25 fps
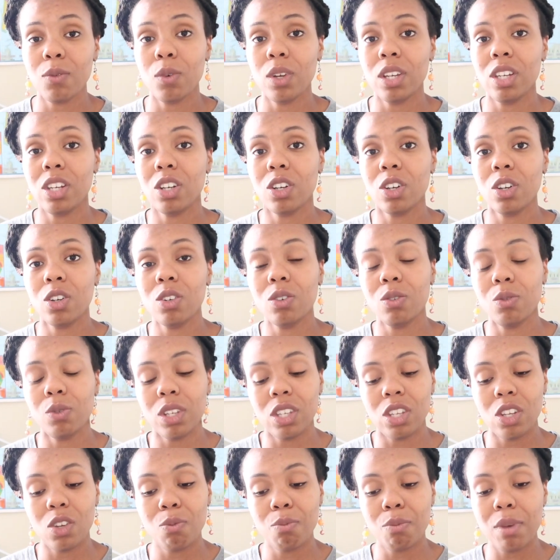when
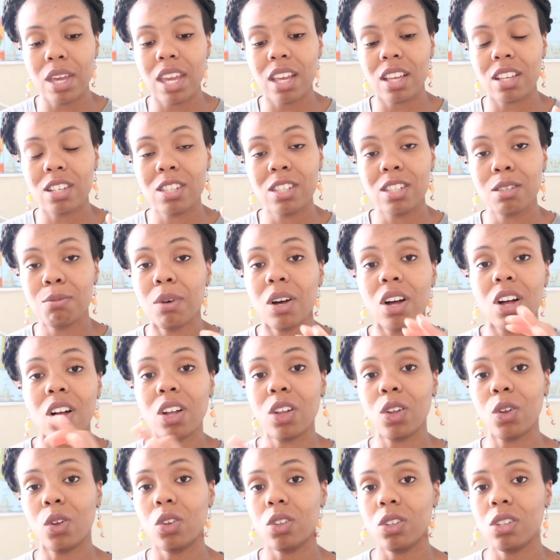you make
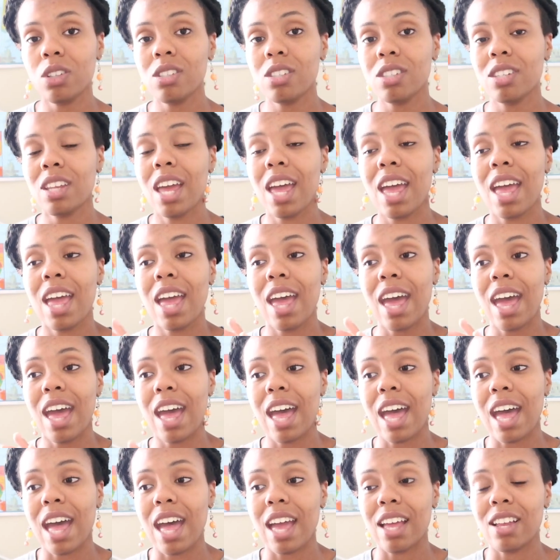small goals
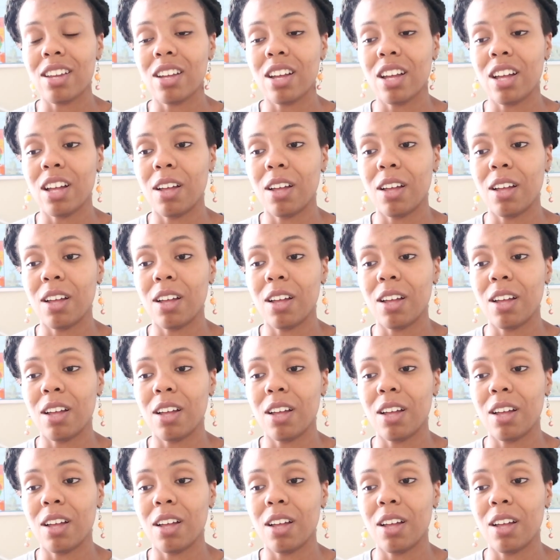at